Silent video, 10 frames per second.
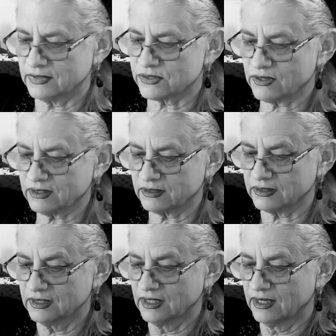
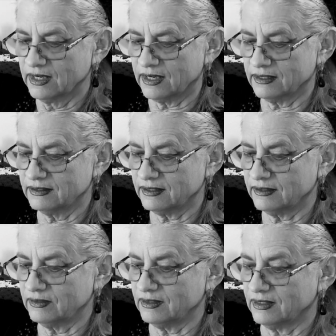instructor. And
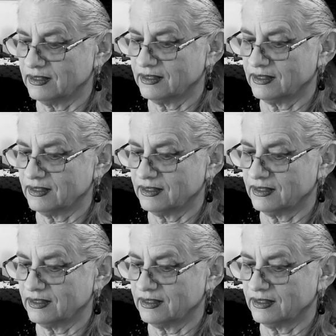then